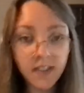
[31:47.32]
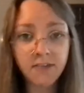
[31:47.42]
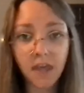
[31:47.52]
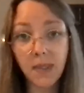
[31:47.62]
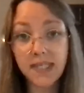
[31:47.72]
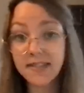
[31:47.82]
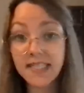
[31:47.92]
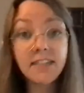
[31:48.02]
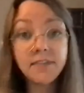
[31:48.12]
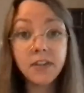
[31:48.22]
if that makes sense.
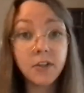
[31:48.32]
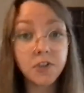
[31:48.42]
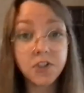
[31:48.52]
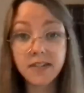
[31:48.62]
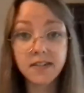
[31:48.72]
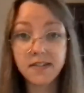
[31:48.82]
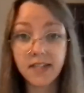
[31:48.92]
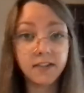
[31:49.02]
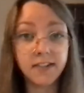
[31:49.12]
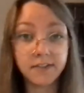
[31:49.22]
Even though she's
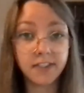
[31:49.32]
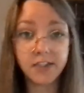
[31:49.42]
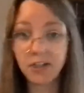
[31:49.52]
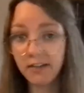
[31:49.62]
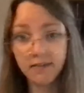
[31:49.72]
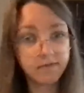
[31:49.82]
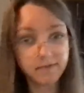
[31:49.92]
single definition,